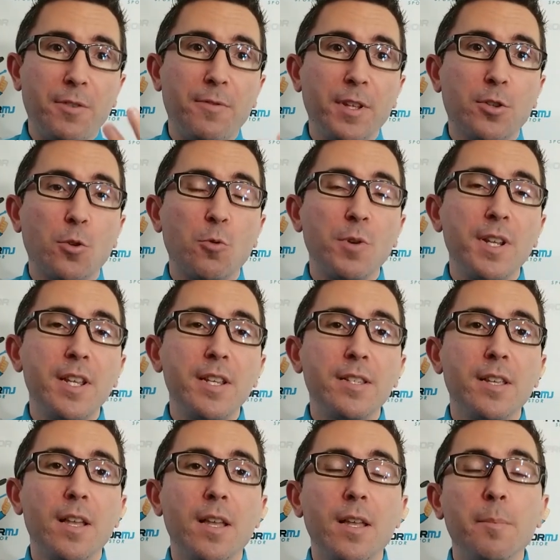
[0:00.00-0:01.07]
victories
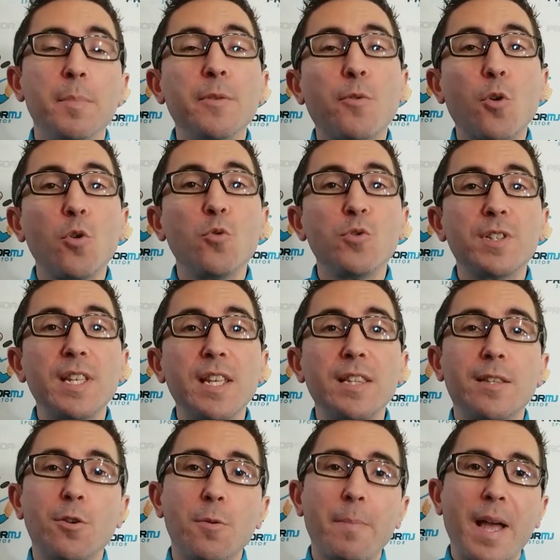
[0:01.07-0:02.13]
before losing
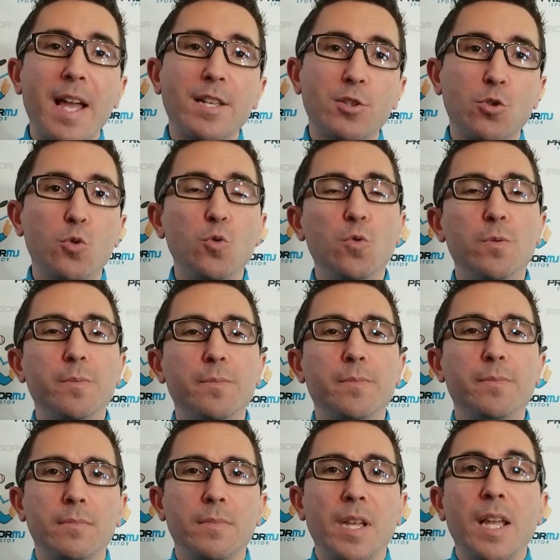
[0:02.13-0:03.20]
their past two.
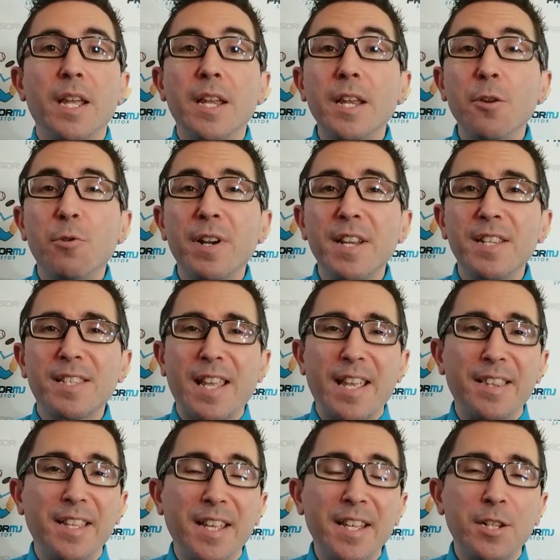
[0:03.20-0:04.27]
Here is
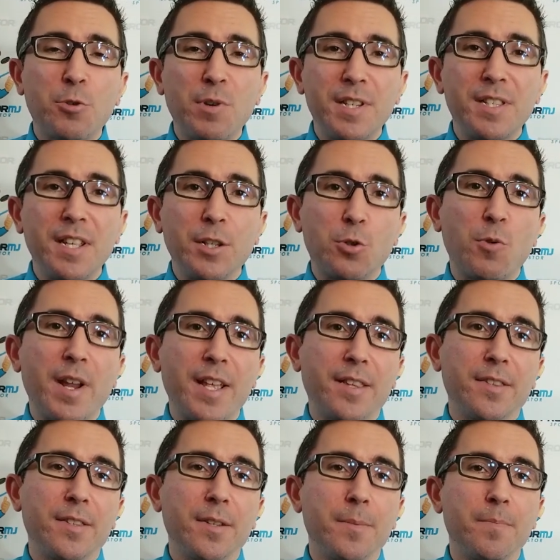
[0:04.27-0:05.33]
an interesting
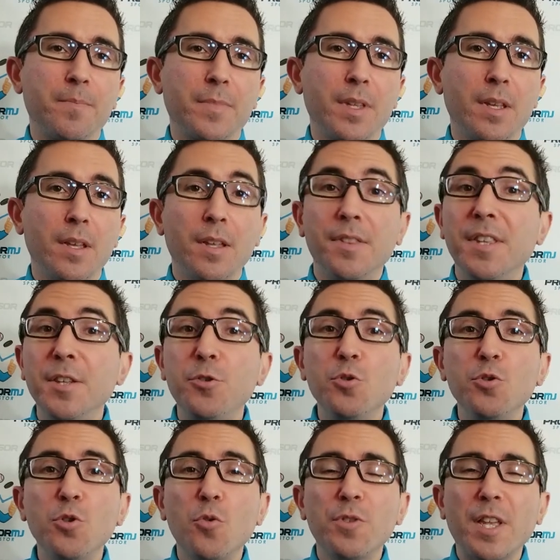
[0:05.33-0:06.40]
trend. Did you
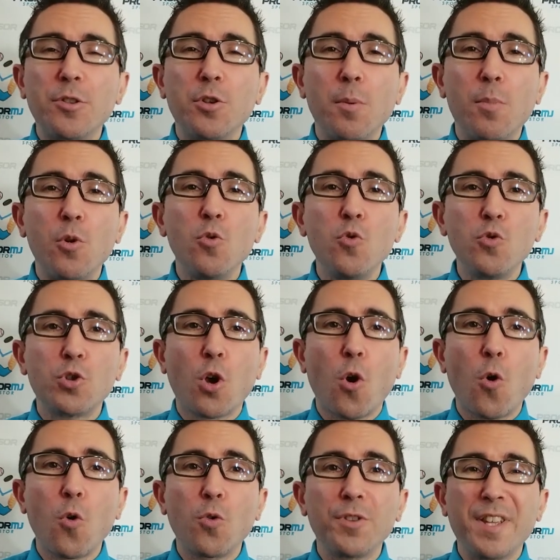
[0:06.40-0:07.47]
know that the Blues
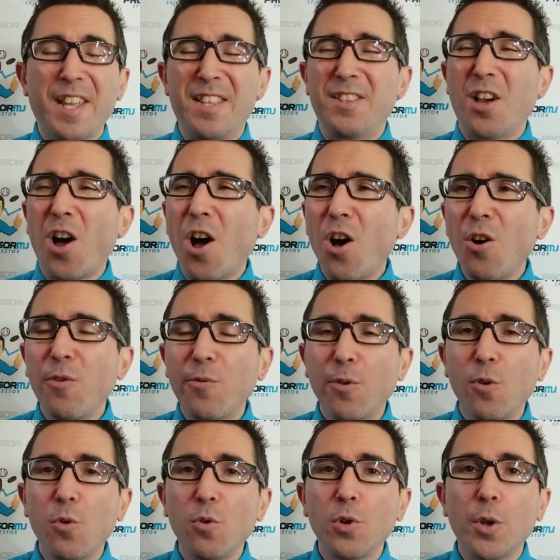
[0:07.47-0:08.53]
hold an
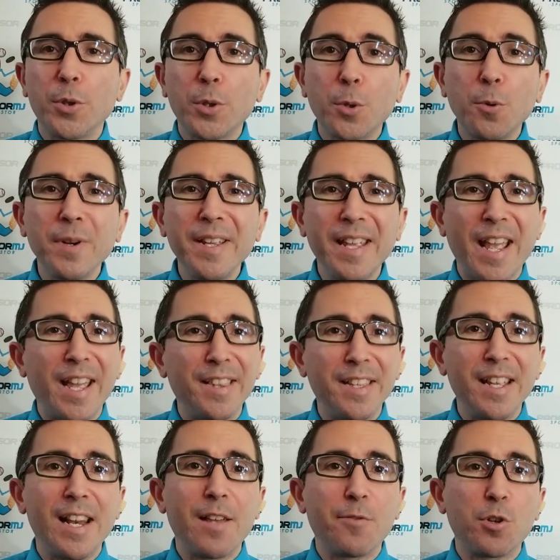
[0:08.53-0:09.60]
awful 3 and
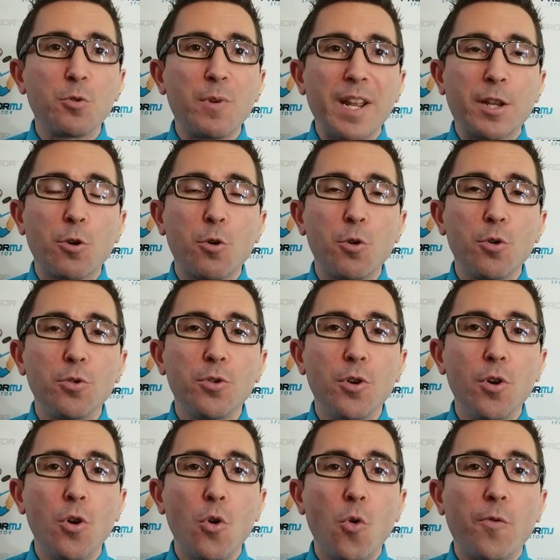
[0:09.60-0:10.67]
11 record
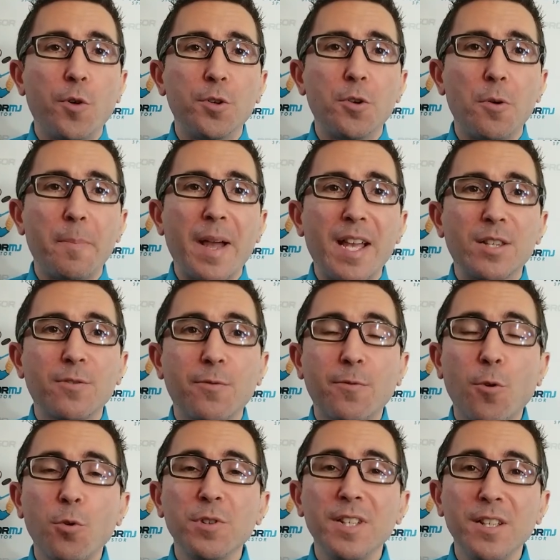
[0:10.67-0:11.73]
over their past
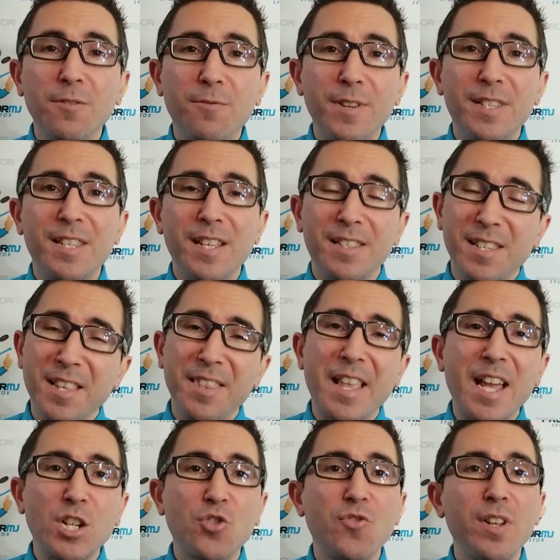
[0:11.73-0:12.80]
14 visits in
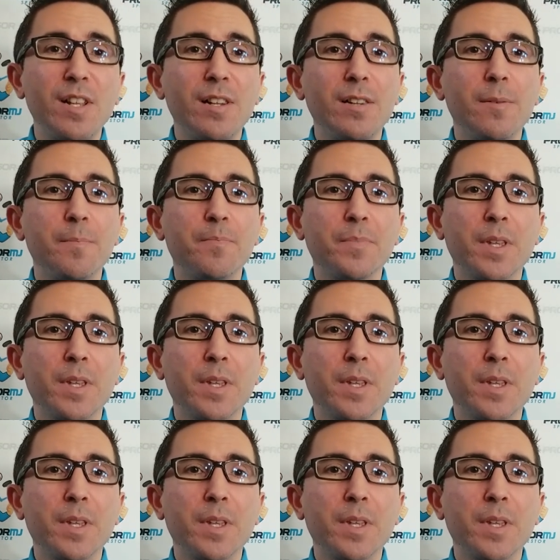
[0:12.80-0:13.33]
Nashville?